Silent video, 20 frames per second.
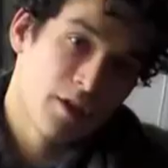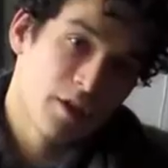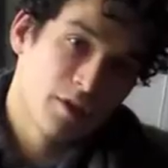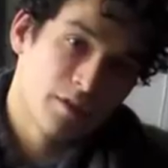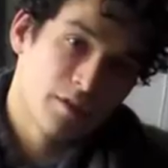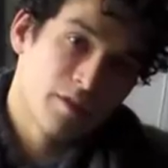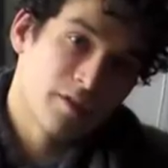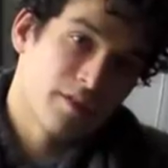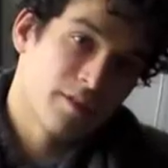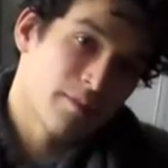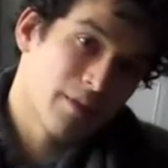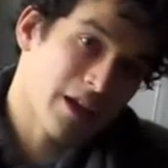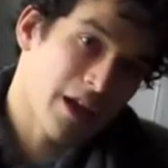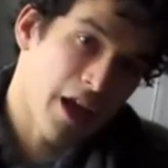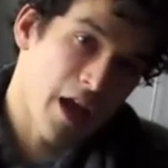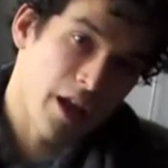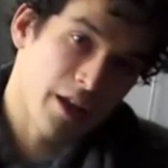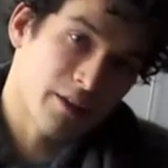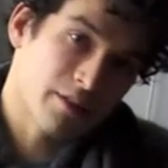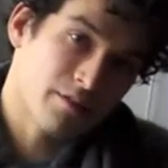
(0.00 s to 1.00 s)
So this is
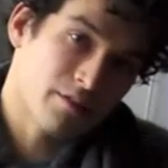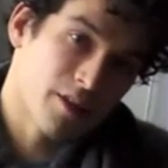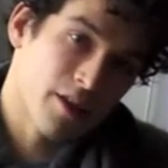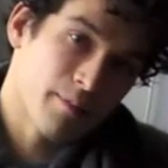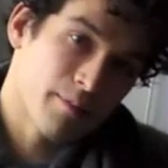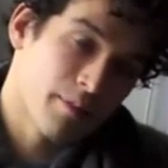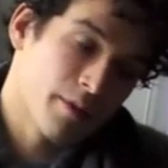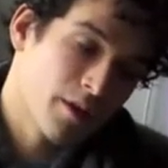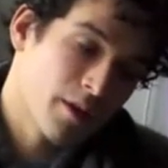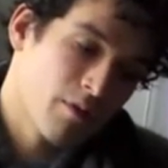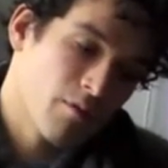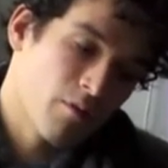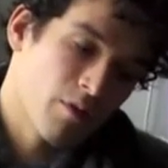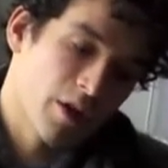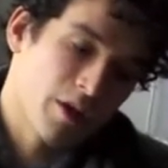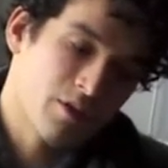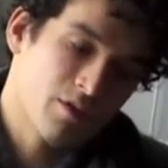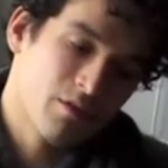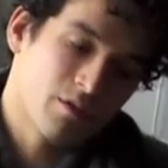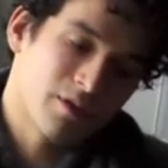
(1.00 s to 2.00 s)
mechanics grip. What
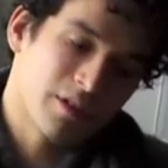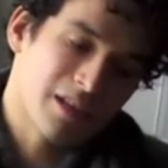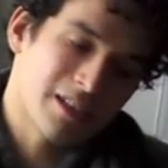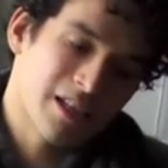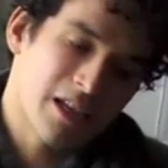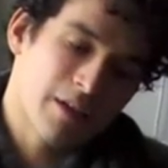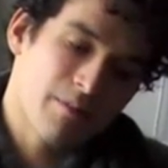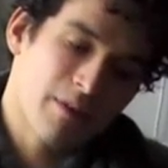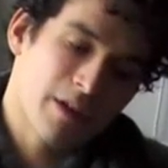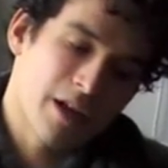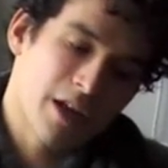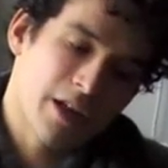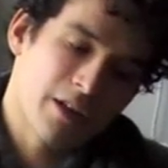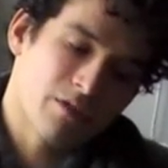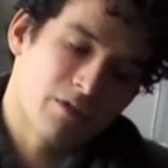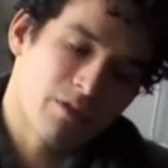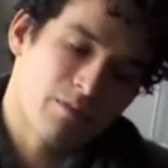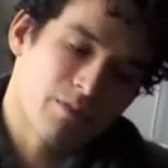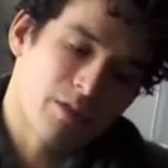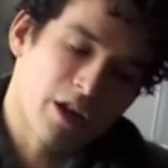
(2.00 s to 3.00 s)
I do is I take mechanics
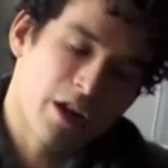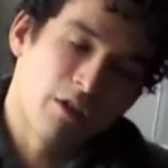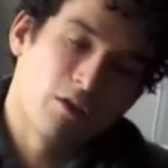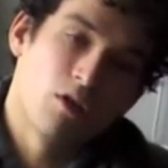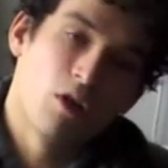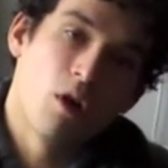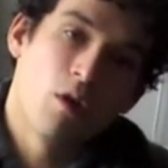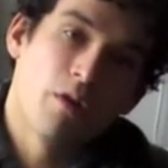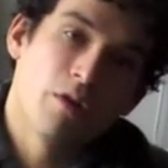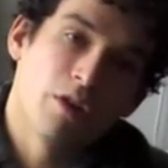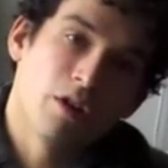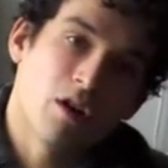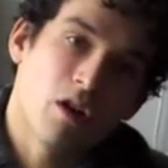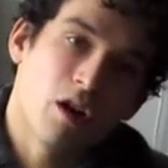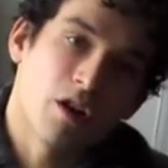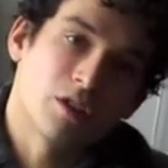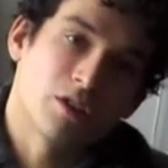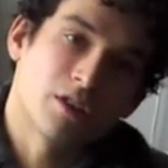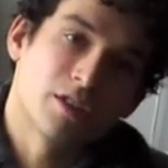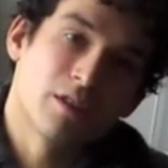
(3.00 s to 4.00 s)
grip and I lower the
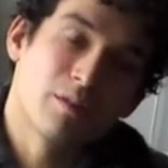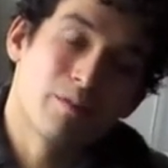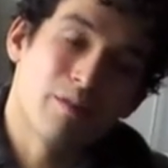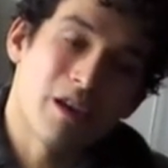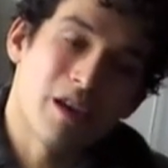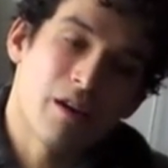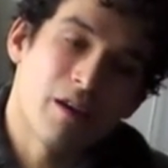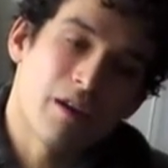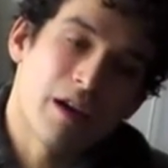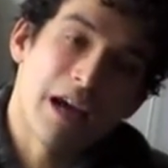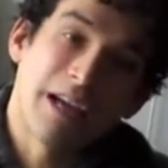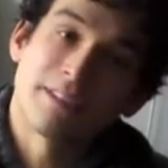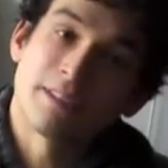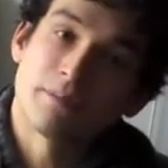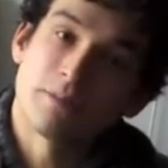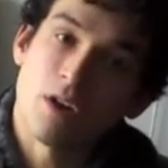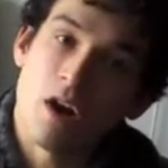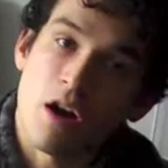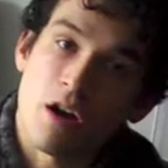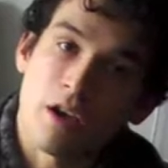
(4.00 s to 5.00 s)
cards just a bit as I'm
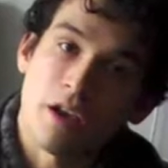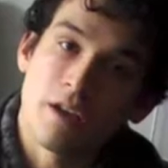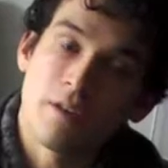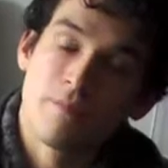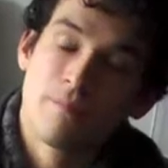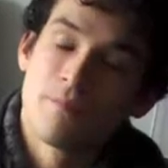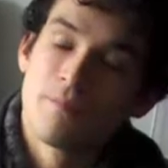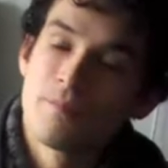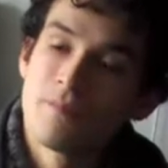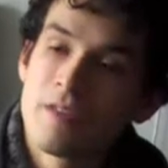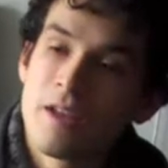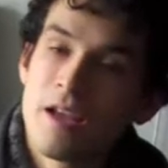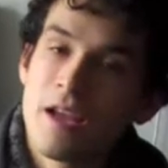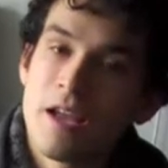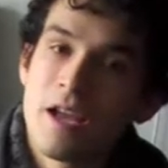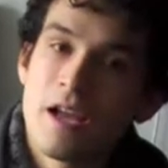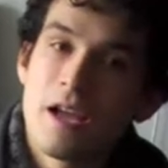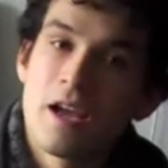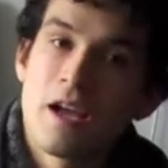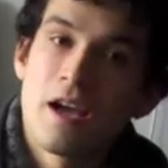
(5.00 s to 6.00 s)
talking.
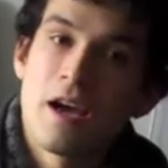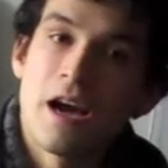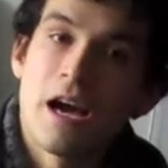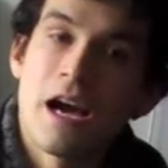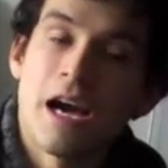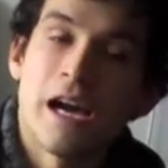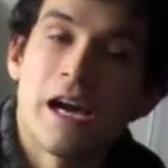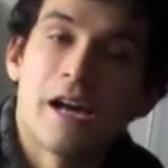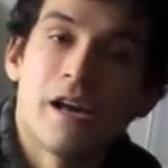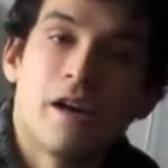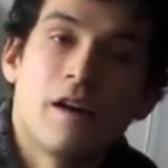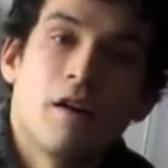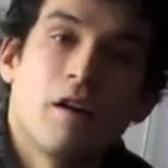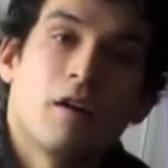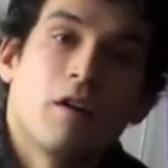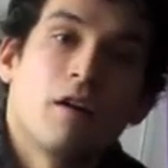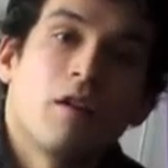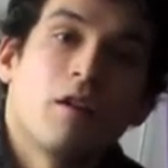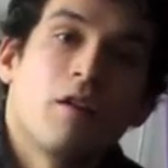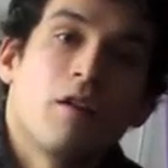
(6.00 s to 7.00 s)
I
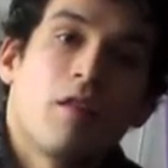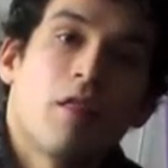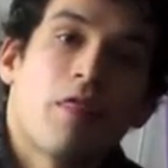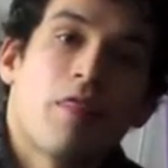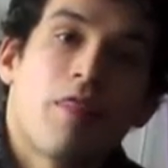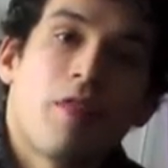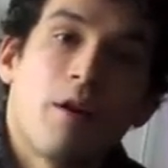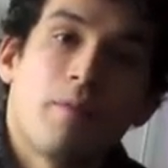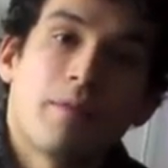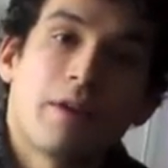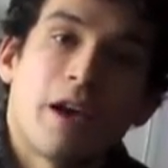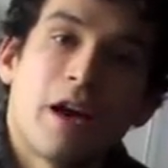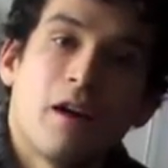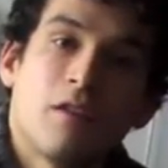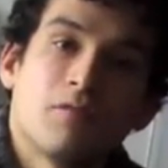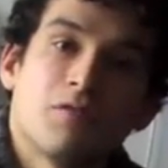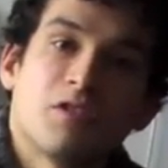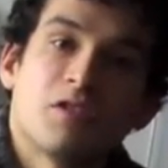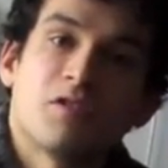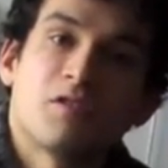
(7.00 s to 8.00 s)
thumb
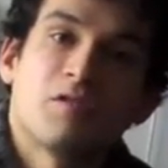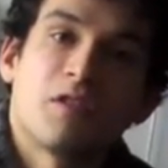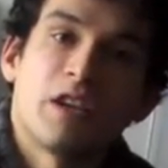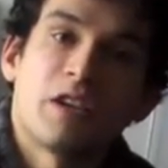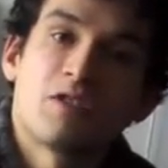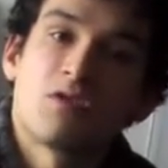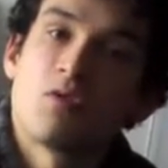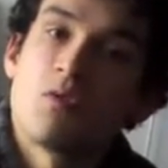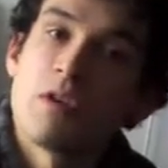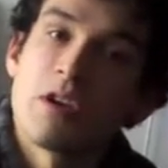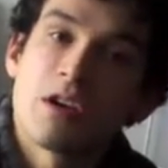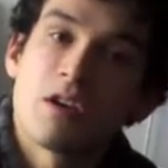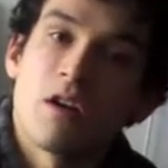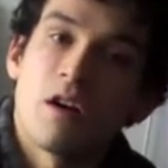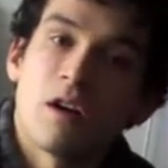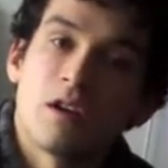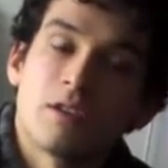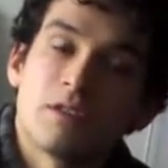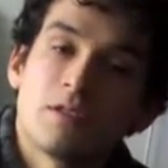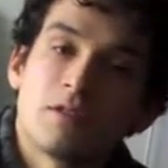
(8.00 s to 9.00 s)
count just like 20
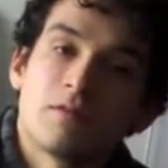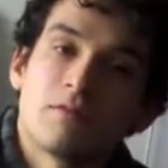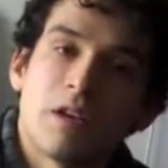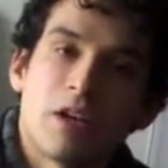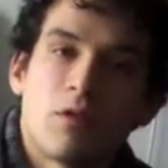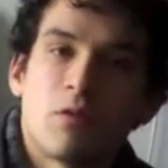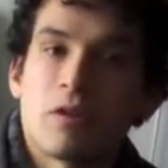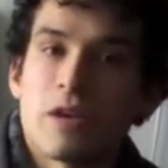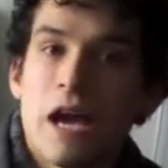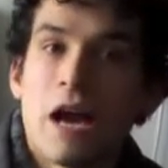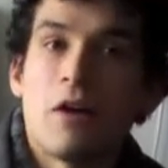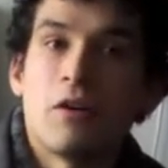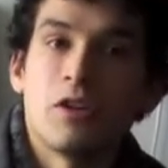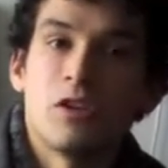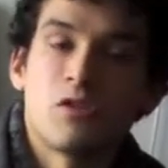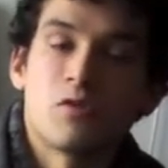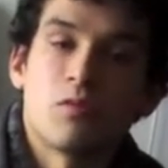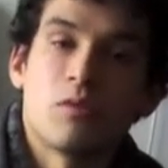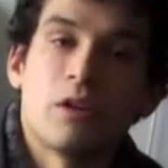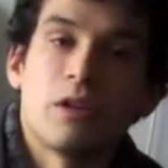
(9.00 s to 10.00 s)
cards. I don't count
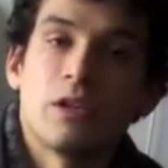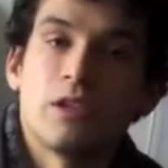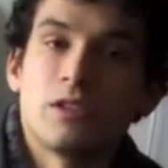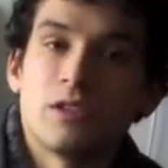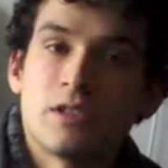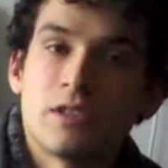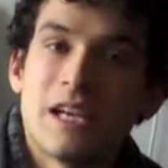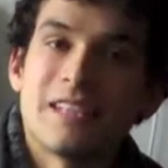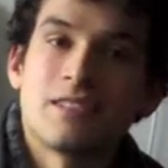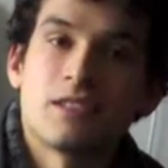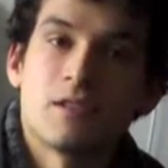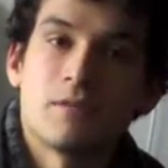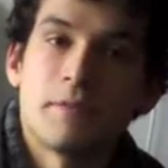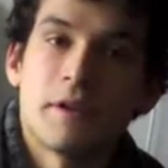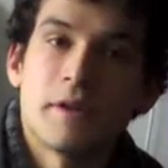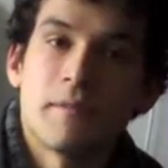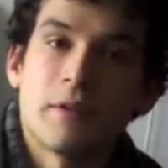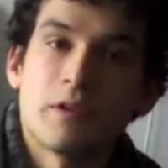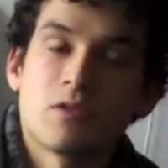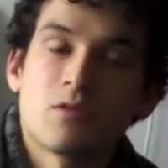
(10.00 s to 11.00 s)
each one, I just
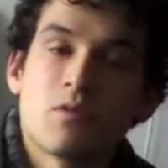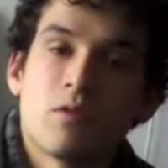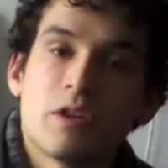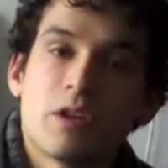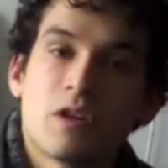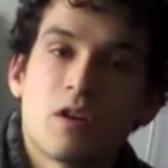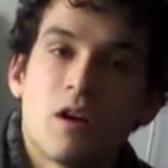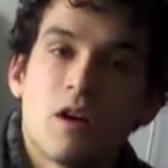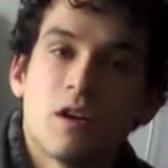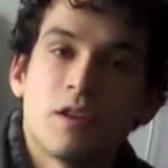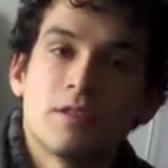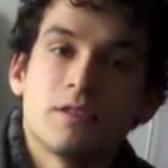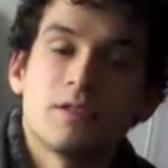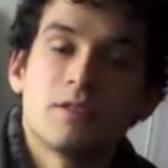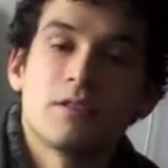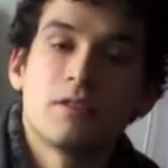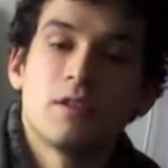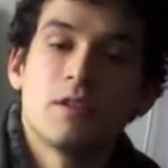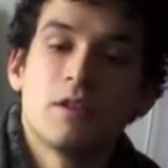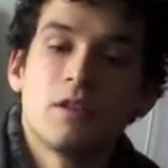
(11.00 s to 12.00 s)
estimate about 20 cards.
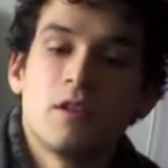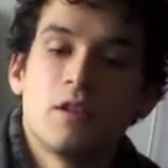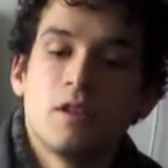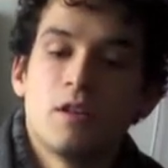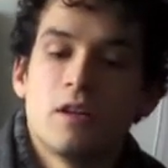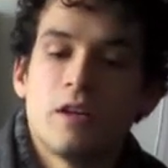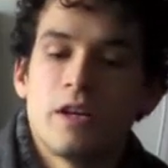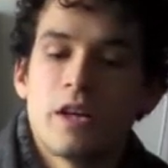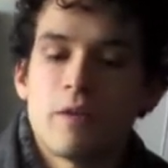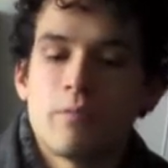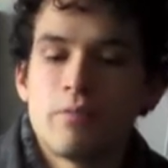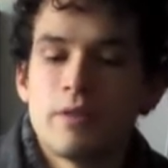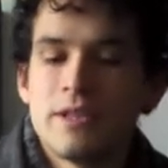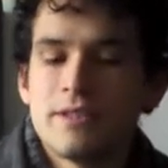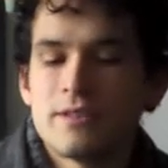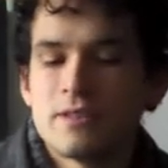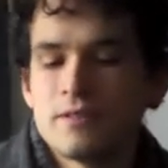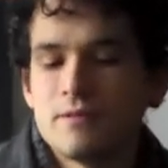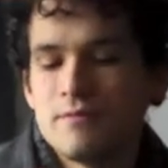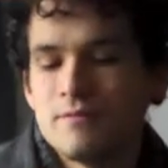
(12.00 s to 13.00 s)
And I
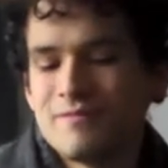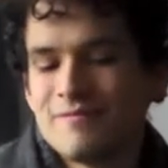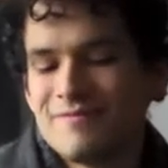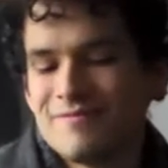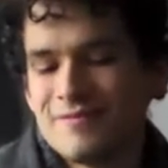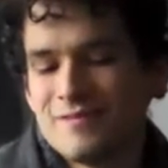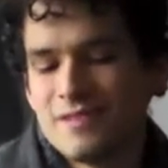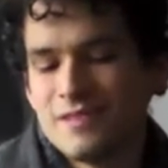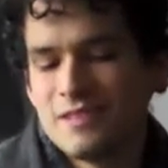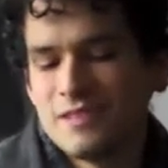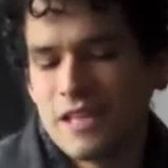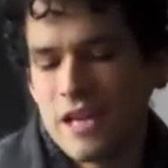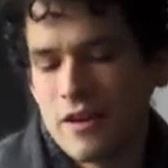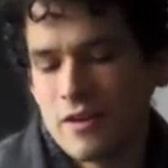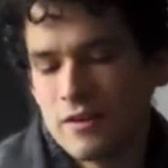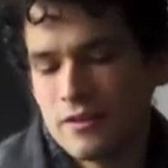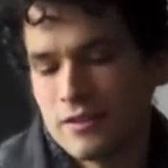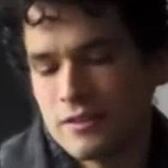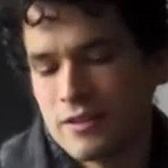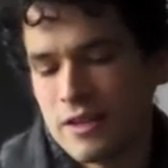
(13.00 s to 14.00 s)
place them down
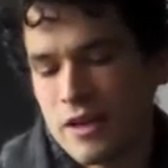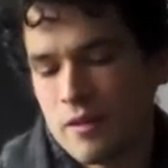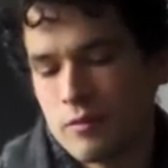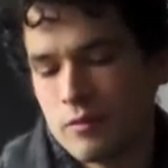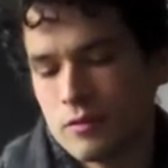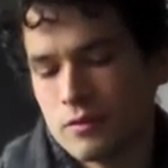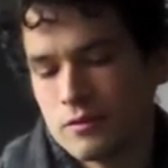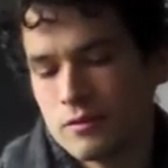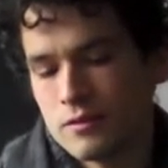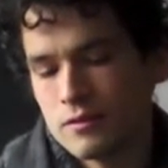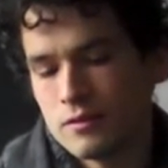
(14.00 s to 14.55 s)
on the table,